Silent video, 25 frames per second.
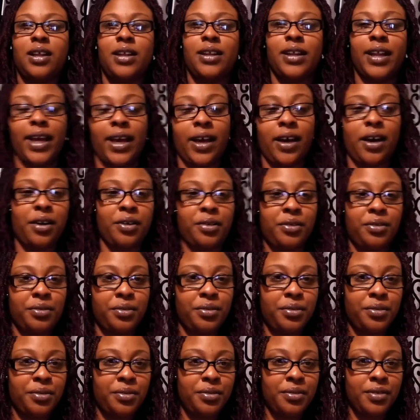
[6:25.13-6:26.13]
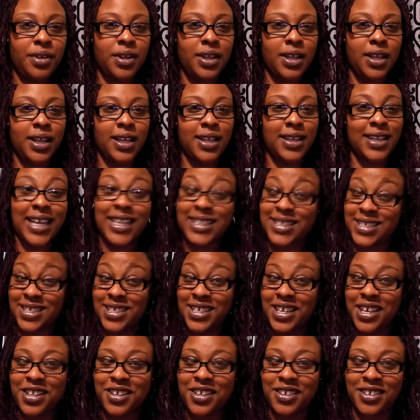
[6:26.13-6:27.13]
Now, that's
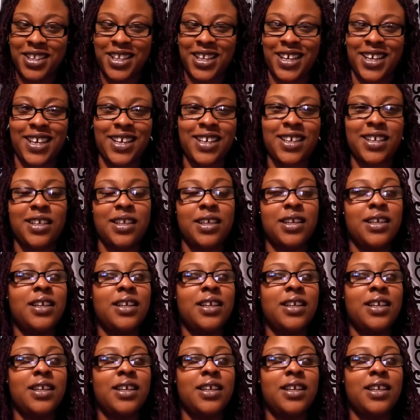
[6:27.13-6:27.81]
another thing.